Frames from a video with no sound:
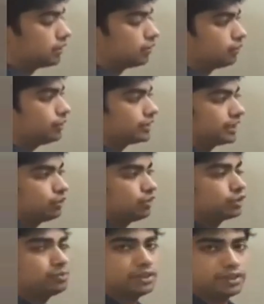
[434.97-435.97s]
which can
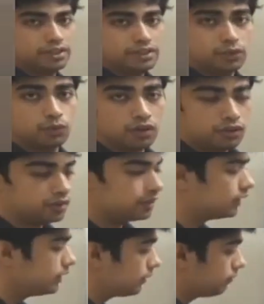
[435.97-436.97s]
also be written as
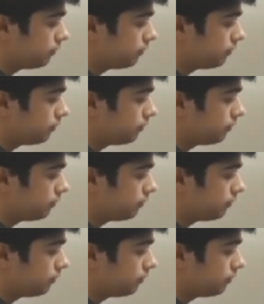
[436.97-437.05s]
velocity.